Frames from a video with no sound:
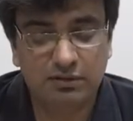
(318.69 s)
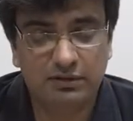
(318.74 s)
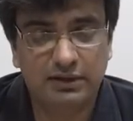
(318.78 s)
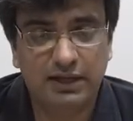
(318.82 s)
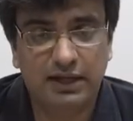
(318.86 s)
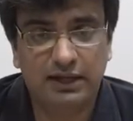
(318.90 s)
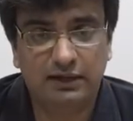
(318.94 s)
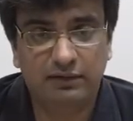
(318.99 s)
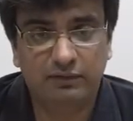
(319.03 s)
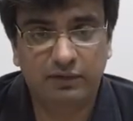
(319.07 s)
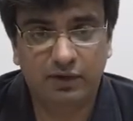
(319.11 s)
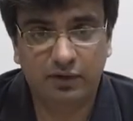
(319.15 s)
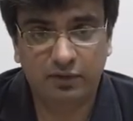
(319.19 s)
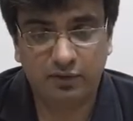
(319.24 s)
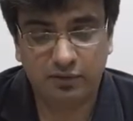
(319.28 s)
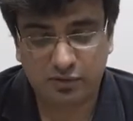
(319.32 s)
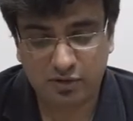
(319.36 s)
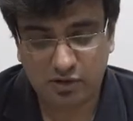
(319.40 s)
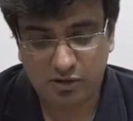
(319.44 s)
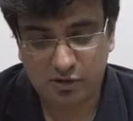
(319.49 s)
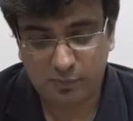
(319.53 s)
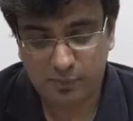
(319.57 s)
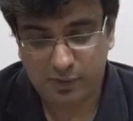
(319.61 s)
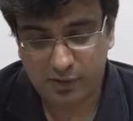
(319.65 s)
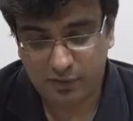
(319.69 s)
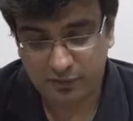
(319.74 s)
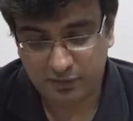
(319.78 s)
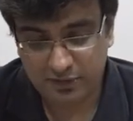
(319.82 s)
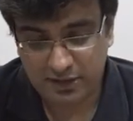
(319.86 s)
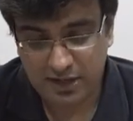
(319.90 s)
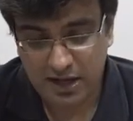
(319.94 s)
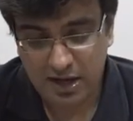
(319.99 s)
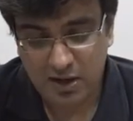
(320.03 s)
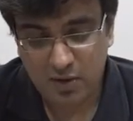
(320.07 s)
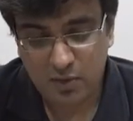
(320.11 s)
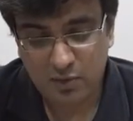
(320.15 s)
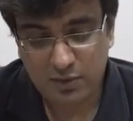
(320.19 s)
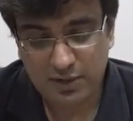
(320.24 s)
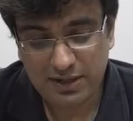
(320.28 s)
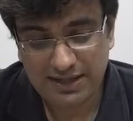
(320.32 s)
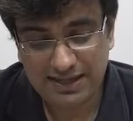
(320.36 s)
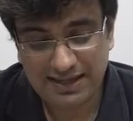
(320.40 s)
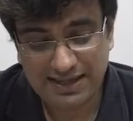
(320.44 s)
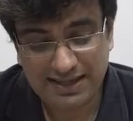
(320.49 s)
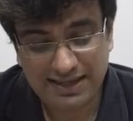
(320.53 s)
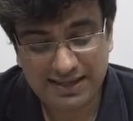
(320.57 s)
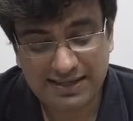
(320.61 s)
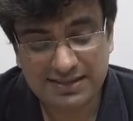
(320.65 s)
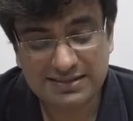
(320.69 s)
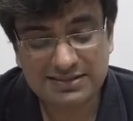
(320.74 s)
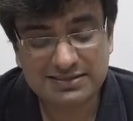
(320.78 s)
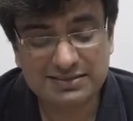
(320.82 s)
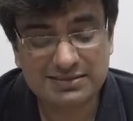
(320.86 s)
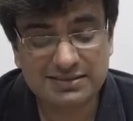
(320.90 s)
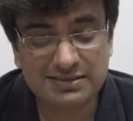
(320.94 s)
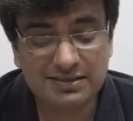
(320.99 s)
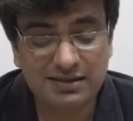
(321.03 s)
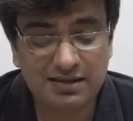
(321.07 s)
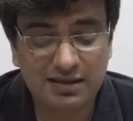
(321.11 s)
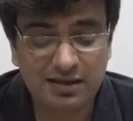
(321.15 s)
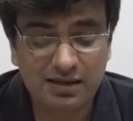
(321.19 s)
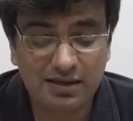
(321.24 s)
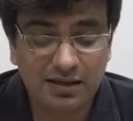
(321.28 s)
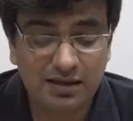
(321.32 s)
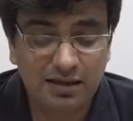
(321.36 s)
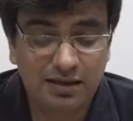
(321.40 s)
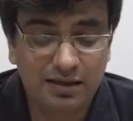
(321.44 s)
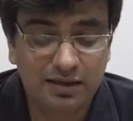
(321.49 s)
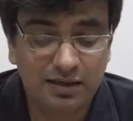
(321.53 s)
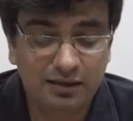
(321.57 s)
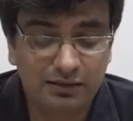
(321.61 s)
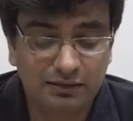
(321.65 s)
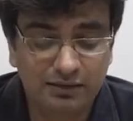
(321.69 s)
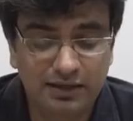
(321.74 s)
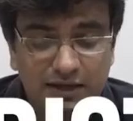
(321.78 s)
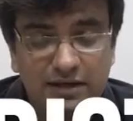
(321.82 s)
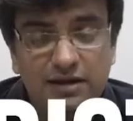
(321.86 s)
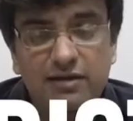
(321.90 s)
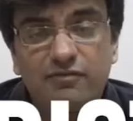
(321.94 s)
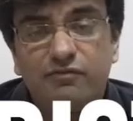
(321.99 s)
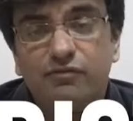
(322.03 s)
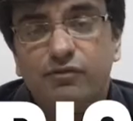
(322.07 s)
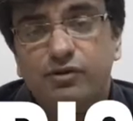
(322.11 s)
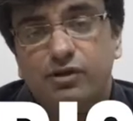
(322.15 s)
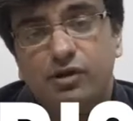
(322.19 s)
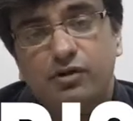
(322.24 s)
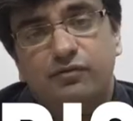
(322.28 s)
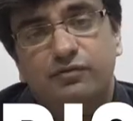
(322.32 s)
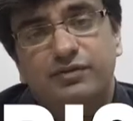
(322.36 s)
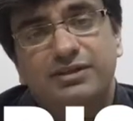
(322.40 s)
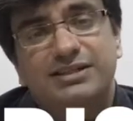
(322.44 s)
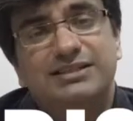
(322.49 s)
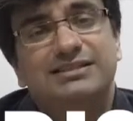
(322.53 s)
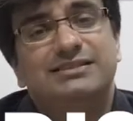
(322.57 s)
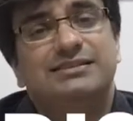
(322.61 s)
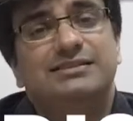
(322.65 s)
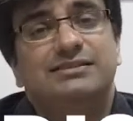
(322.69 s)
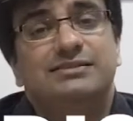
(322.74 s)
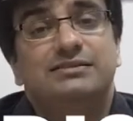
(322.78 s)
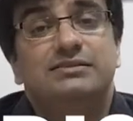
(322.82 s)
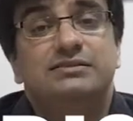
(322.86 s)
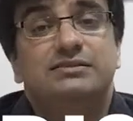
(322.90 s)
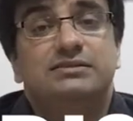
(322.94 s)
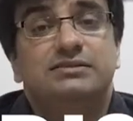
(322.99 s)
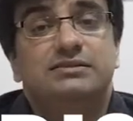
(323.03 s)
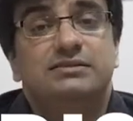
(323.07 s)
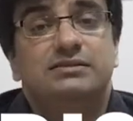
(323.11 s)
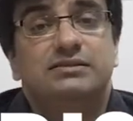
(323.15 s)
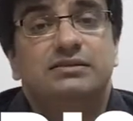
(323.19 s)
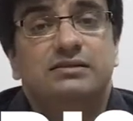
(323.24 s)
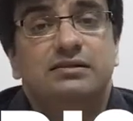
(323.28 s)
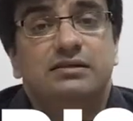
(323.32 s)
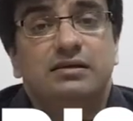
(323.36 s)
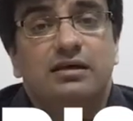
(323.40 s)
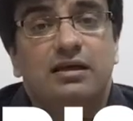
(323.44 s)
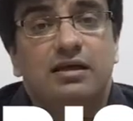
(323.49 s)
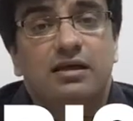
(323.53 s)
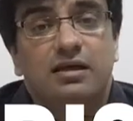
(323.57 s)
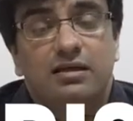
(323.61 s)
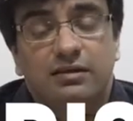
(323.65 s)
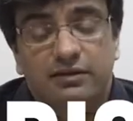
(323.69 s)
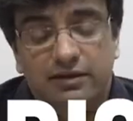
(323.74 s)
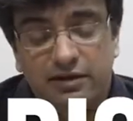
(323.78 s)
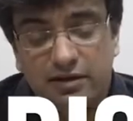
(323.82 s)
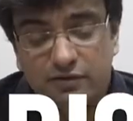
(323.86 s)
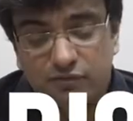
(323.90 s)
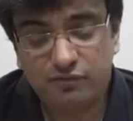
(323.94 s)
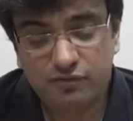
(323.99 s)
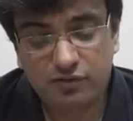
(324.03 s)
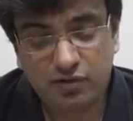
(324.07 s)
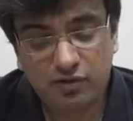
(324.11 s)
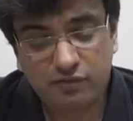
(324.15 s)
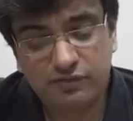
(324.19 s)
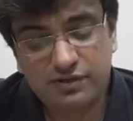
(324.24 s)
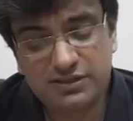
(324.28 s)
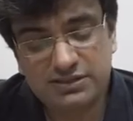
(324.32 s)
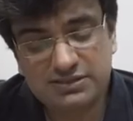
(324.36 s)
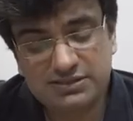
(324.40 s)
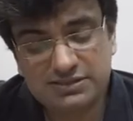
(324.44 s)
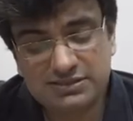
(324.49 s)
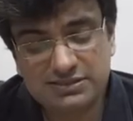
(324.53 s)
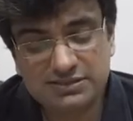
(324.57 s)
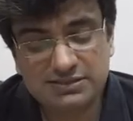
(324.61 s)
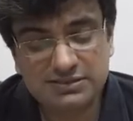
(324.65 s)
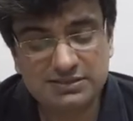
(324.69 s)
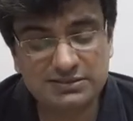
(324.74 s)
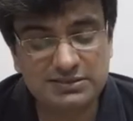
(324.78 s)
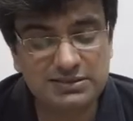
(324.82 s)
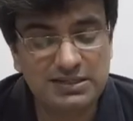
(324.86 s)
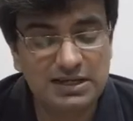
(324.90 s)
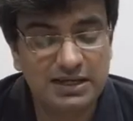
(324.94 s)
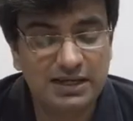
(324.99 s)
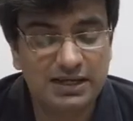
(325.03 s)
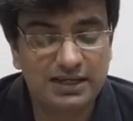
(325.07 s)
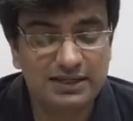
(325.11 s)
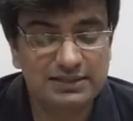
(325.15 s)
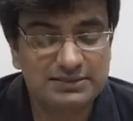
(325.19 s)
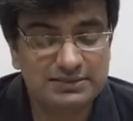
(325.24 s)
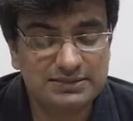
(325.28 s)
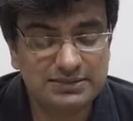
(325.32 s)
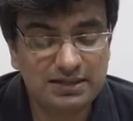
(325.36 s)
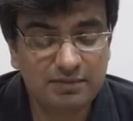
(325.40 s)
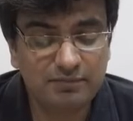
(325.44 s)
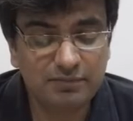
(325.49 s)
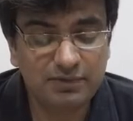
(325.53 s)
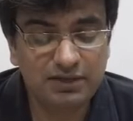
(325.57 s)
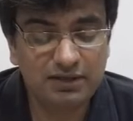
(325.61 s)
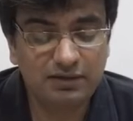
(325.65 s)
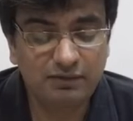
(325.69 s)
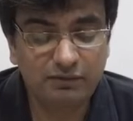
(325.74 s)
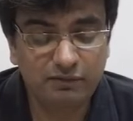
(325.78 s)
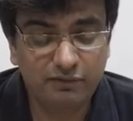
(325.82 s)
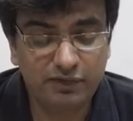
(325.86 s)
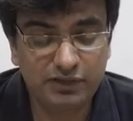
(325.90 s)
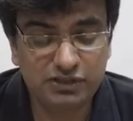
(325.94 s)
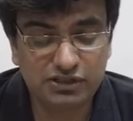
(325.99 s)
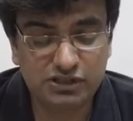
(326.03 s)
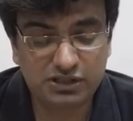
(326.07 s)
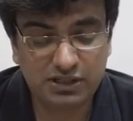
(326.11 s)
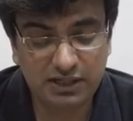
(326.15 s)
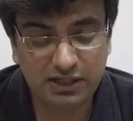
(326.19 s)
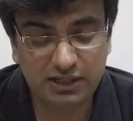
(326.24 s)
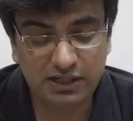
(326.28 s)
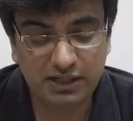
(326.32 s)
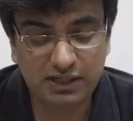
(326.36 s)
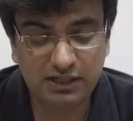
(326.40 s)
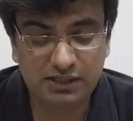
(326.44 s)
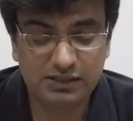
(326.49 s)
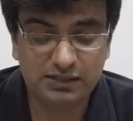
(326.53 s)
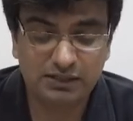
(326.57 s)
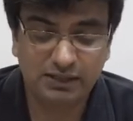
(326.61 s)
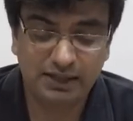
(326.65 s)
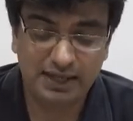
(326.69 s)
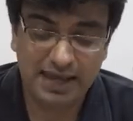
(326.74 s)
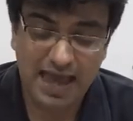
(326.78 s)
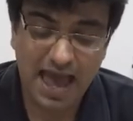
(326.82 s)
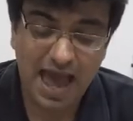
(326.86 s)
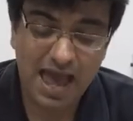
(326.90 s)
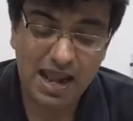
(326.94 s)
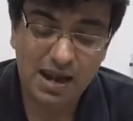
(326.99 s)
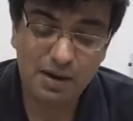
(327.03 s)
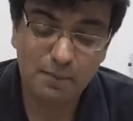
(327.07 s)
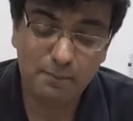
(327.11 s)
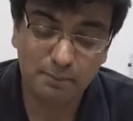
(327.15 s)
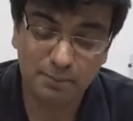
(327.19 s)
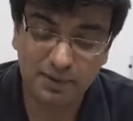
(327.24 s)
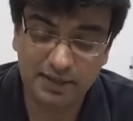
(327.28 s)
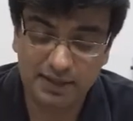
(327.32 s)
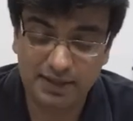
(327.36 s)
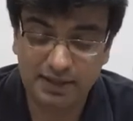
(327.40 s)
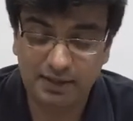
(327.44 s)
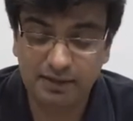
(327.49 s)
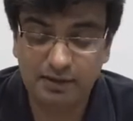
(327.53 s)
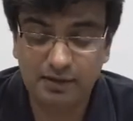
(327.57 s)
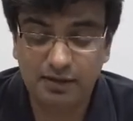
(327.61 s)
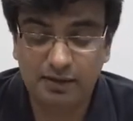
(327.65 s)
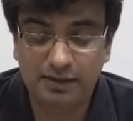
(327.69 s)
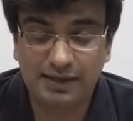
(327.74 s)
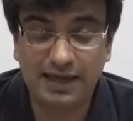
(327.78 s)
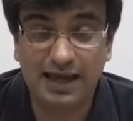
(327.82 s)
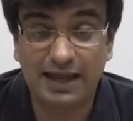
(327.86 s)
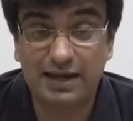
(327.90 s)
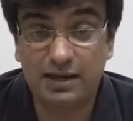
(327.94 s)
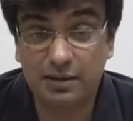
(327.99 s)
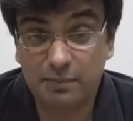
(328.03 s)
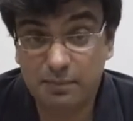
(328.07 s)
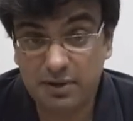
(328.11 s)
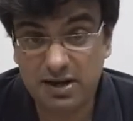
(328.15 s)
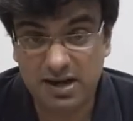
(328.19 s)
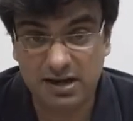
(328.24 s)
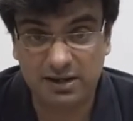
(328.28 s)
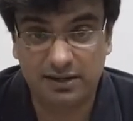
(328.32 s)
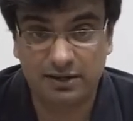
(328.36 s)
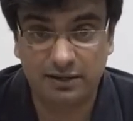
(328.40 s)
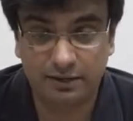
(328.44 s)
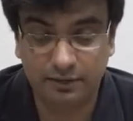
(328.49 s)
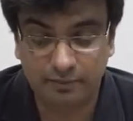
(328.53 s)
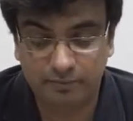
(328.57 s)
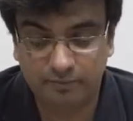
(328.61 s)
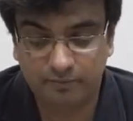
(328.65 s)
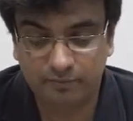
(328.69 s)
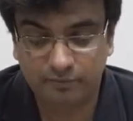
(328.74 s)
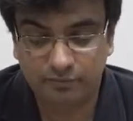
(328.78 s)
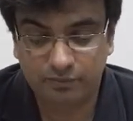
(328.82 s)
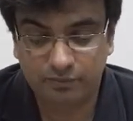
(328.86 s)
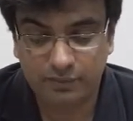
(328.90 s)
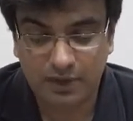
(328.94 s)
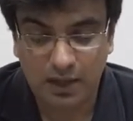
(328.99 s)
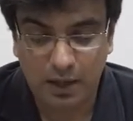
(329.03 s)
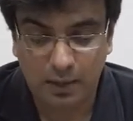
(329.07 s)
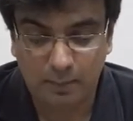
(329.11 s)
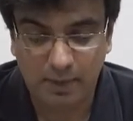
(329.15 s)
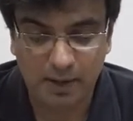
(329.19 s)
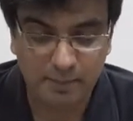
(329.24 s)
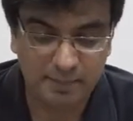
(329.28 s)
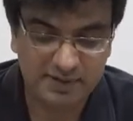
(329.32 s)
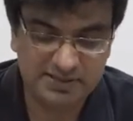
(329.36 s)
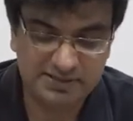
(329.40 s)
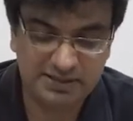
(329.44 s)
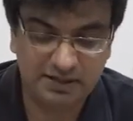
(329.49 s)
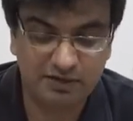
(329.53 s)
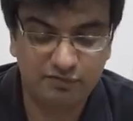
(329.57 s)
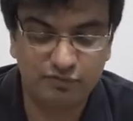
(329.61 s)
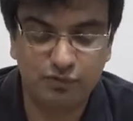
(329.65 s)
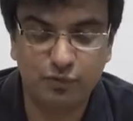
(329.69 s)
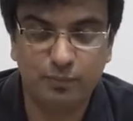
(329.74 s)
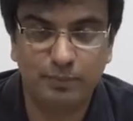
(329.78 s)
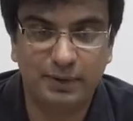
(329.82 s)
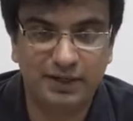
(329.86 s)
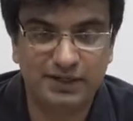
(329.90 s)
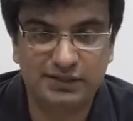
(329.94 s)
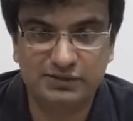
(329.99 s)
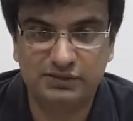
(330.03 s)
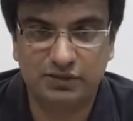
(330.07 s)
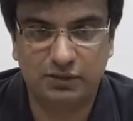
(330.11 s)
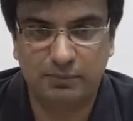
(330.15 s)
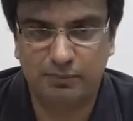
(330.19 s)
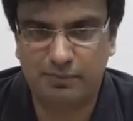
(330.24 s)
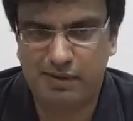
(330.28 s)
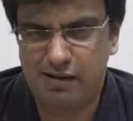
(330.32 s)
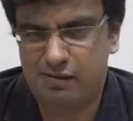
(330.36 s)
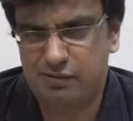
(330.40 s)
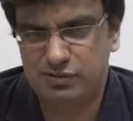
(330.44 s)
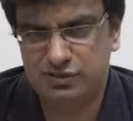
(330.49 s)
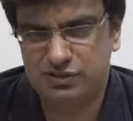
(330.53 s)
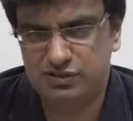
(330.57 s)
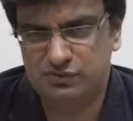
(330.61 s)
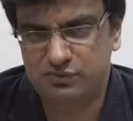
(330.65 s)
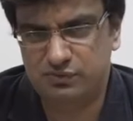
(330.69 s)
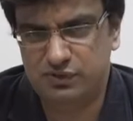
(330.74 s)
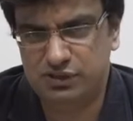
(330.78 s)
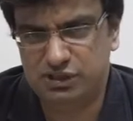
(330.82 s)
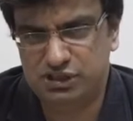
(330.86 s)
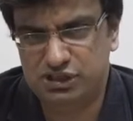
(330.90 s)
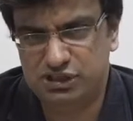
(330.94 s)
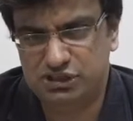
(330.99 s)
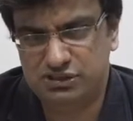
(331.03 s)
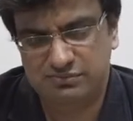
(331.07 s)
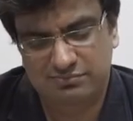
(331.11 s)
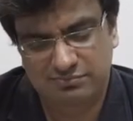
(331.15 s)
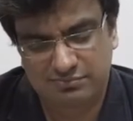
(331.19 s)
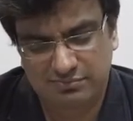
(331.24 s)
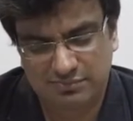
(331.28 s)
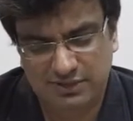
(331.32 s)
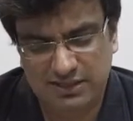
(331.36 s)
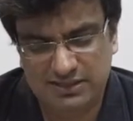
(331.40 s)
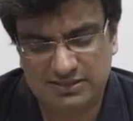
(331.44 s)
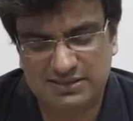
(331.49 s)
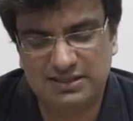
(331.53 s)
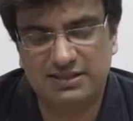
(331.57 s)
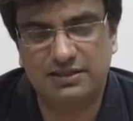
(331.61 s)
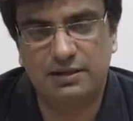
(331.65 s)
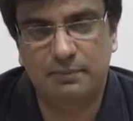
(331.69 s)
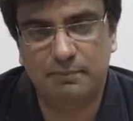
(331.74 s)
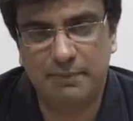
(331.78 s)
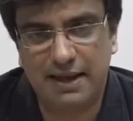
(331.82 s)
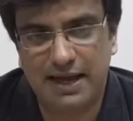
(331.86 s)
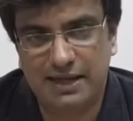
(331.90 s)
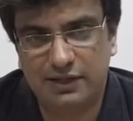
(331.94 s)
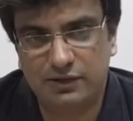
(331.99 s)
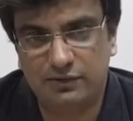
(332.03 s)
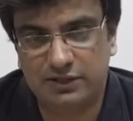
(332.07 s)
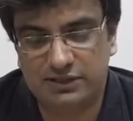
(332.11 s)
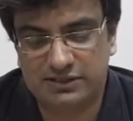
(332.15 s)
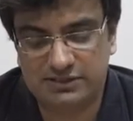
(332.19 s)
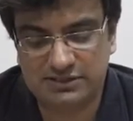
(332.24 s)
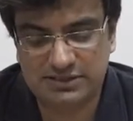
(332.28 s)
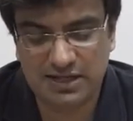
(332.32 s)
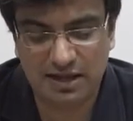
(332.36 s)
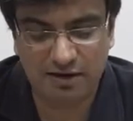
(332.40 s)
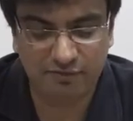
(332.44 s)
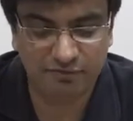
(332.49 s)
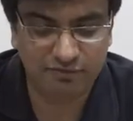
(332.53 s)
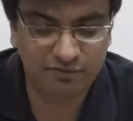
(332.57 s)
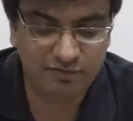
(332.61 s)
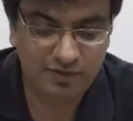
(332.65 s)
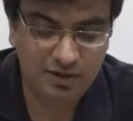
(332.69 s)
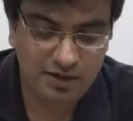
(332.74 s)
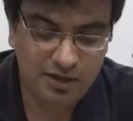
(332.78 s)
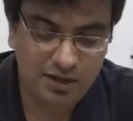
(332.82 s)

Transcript: that we are going to talk about now, is the lift-off distance. The lift-off distance is something which can be calibrated by pressing a few buttons on the mouse, which is in the manual itself.